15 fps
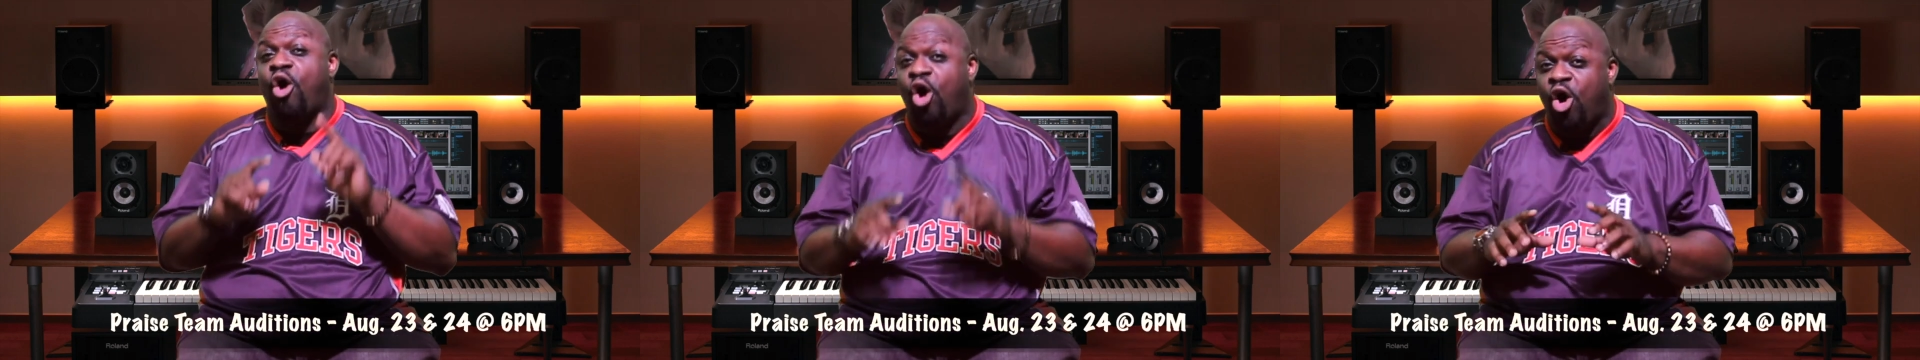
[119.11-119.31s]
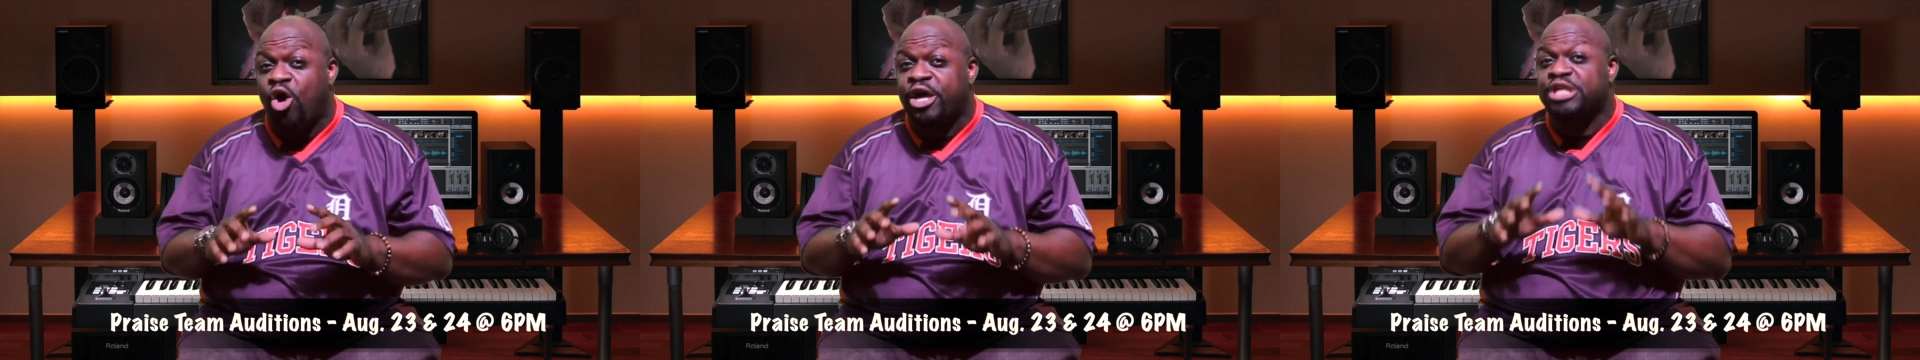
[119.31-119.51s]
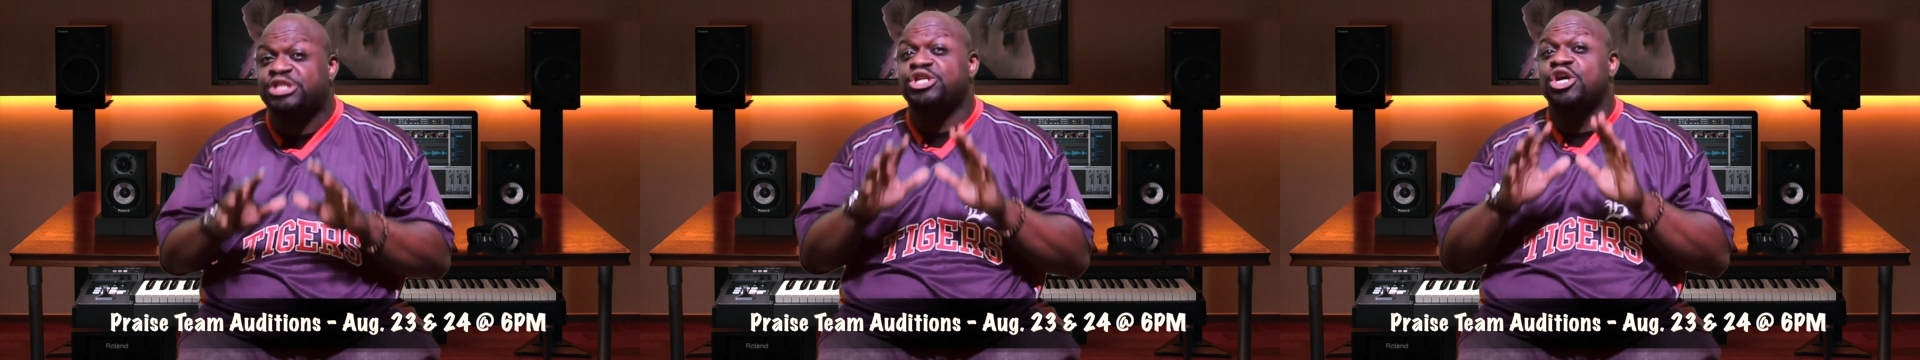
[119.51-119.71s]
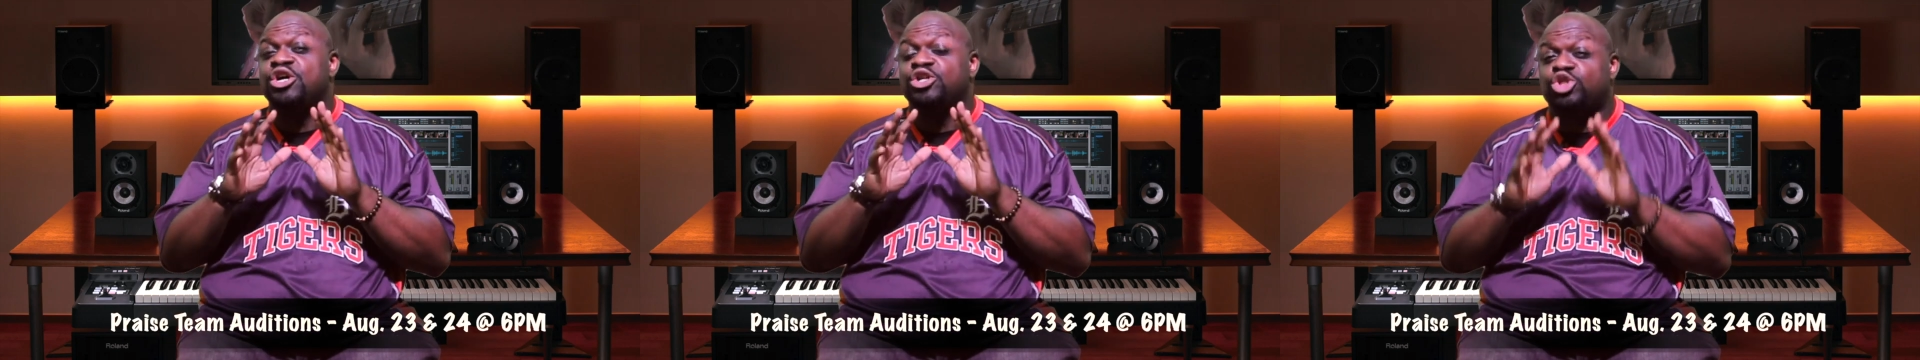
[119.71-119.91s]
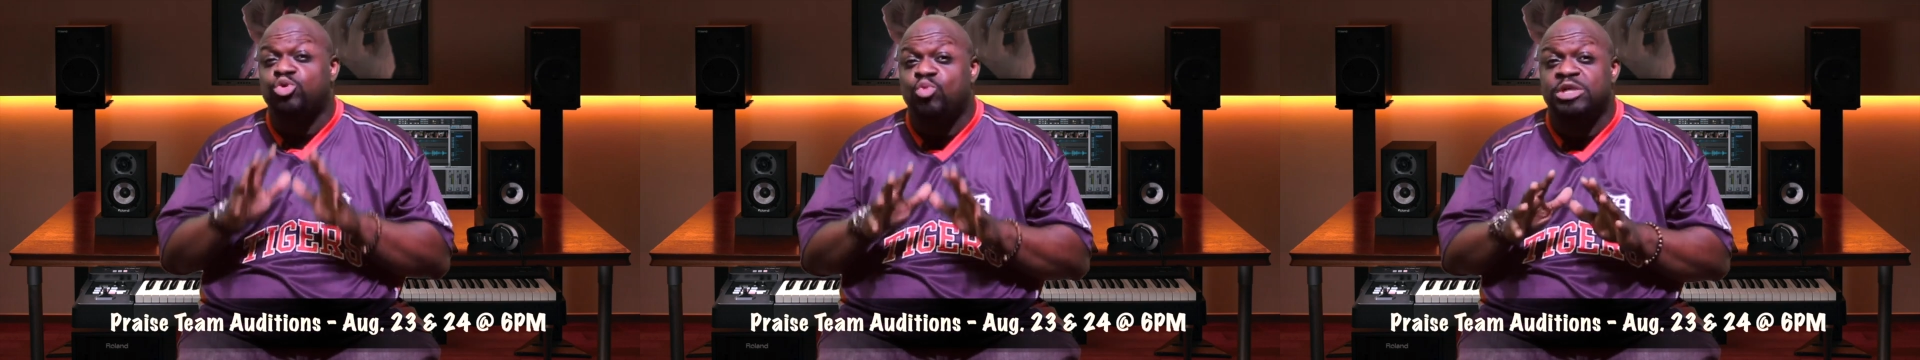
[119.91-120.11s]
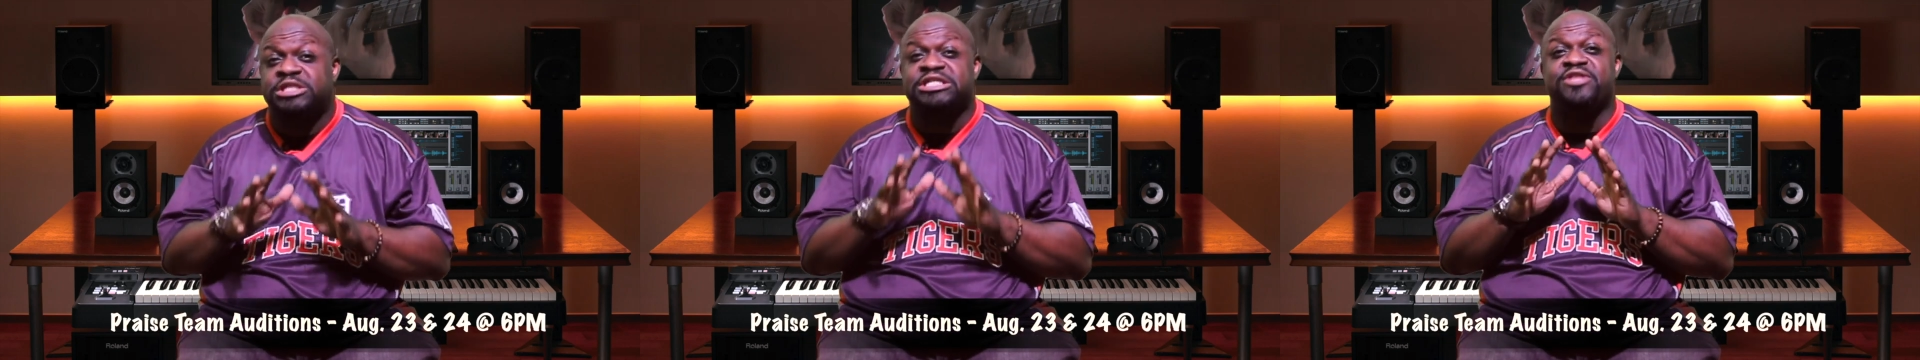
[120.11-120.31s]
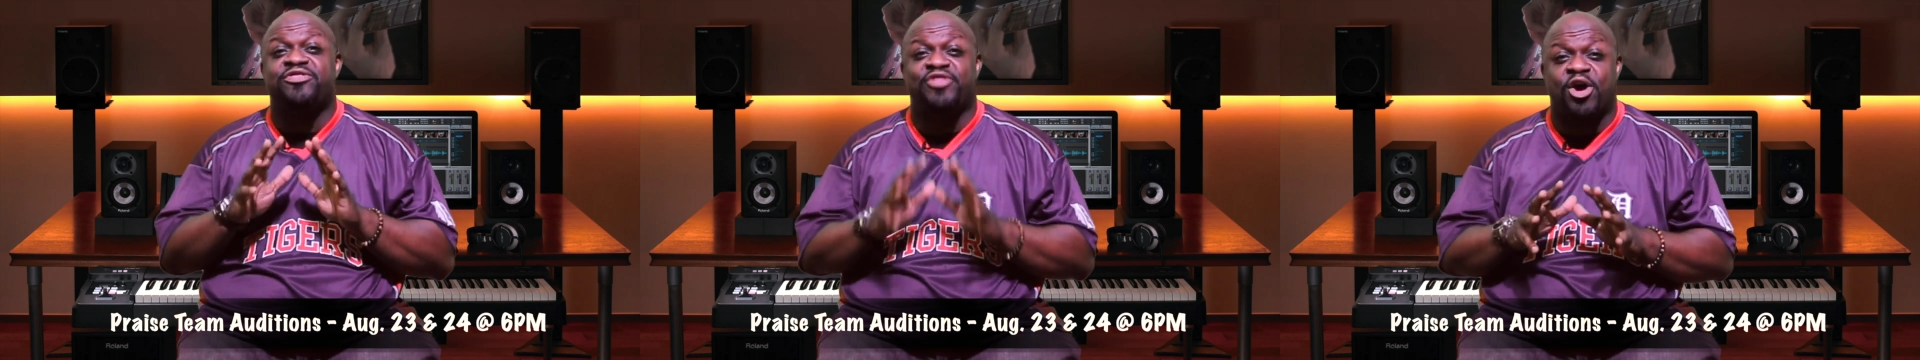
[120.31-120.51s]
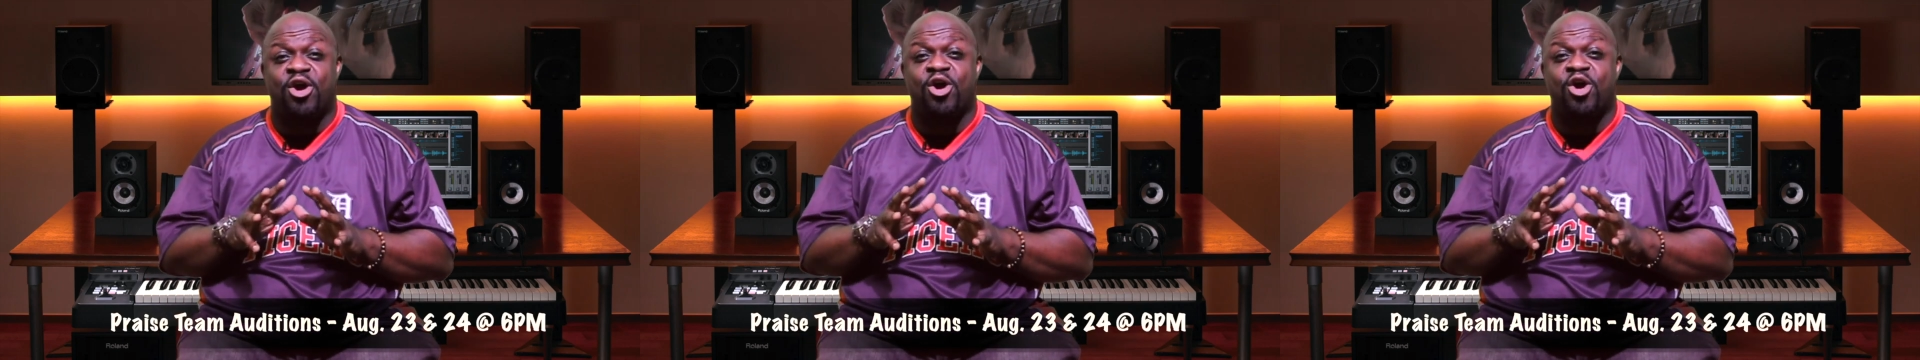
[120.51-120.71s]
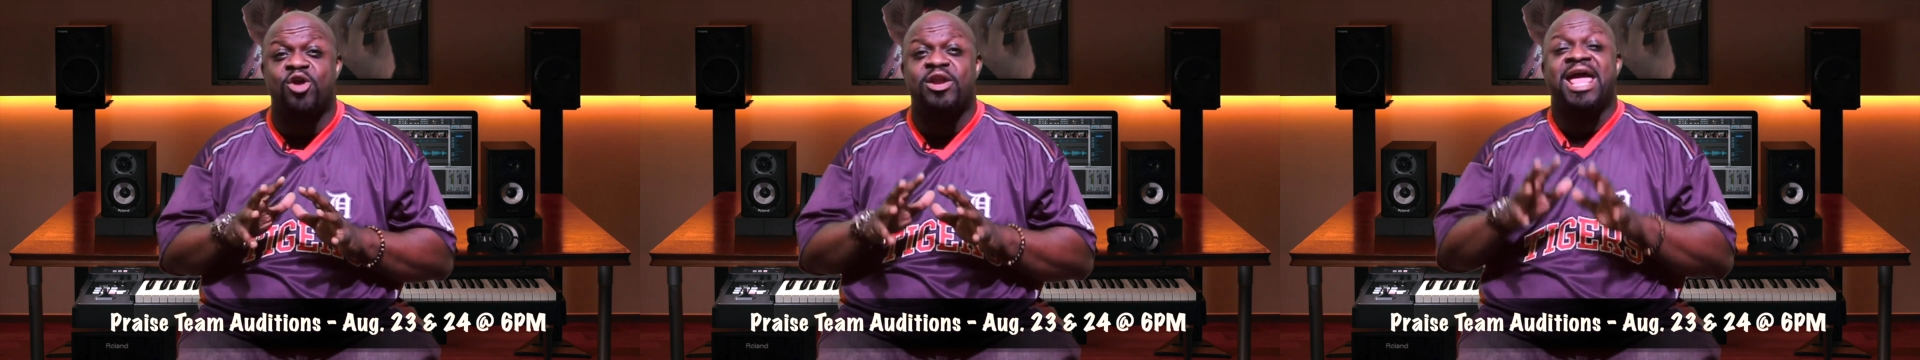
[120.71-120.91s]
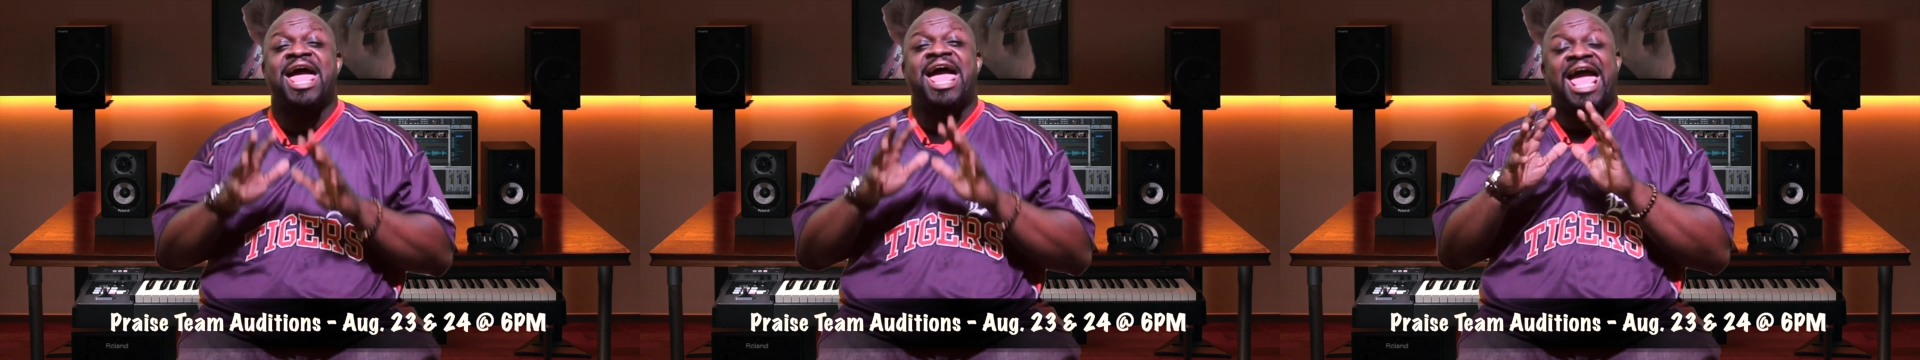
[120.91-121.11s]
August
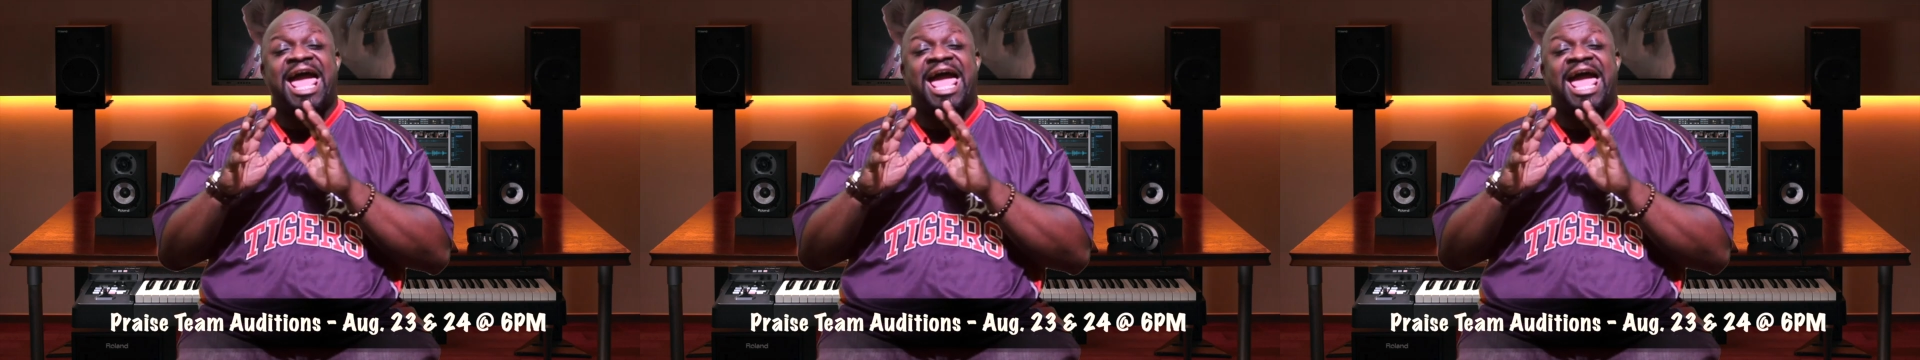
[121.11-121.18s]
23rd